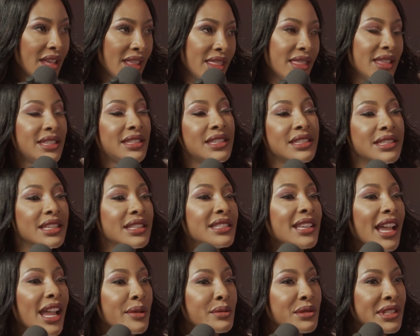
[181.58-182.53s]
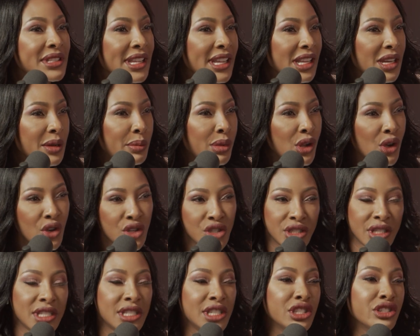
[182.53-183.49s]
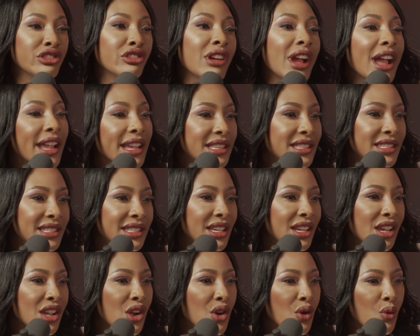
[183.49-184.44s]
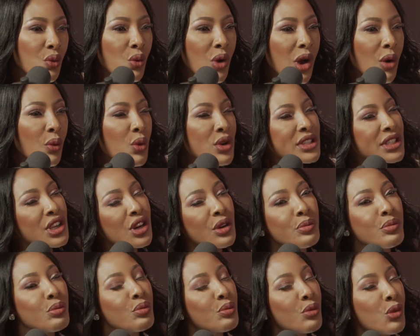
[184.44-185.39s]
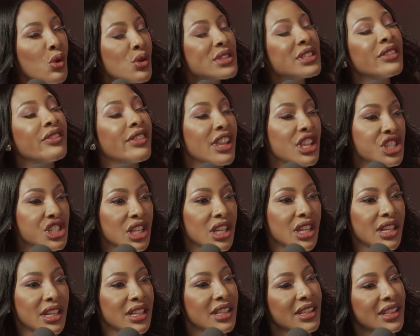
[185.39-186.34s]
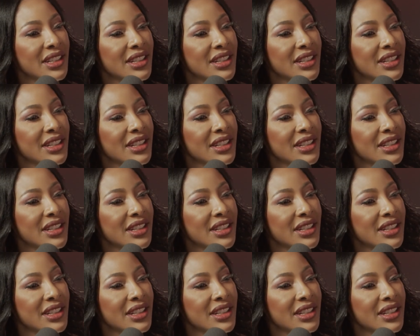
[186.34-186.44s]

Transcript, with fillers: this is the time to take the plunge? This is right. What was your motivation?